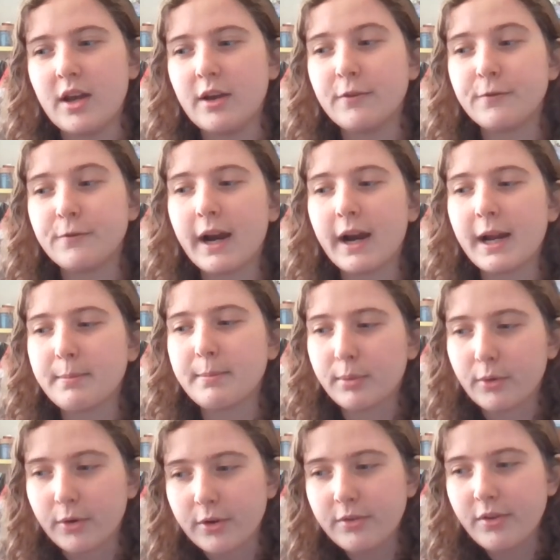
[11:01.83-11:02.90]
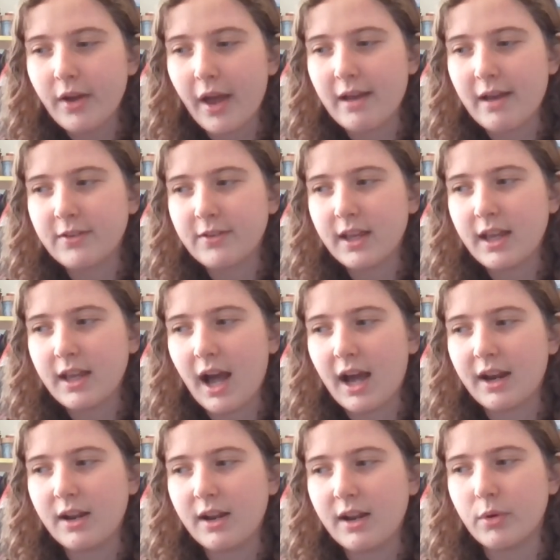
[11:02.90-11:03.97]
very proof heavy,
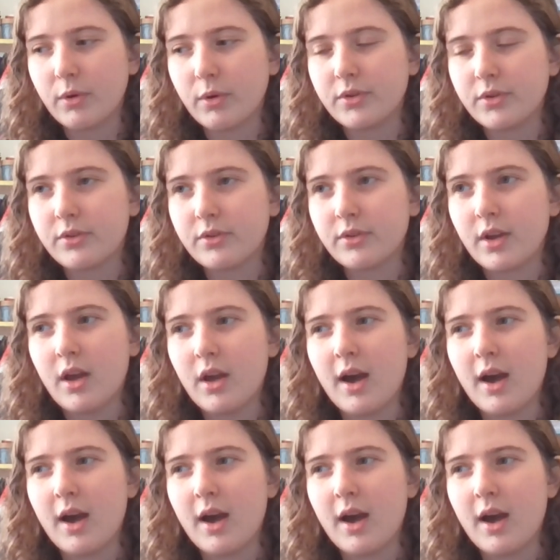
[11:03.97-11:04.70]
and it was